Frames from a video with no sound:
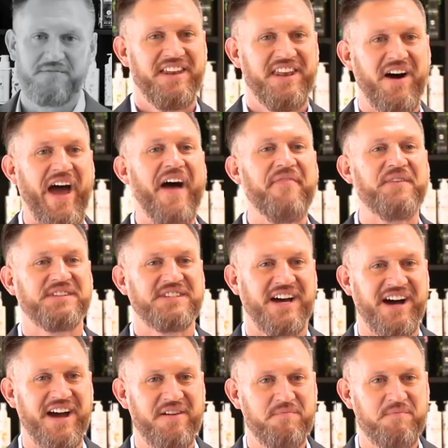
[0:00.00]
Now, at the
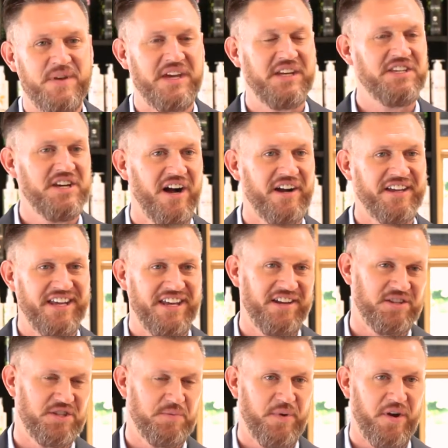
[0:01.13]
time, being young and
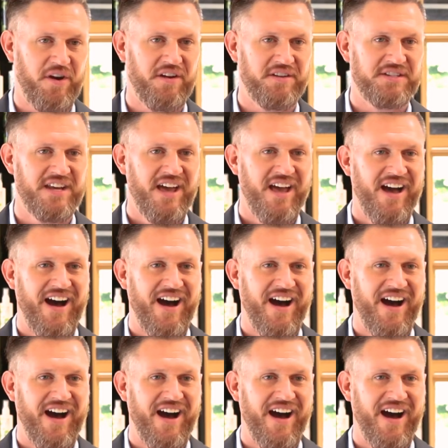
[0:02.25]
inexperienced,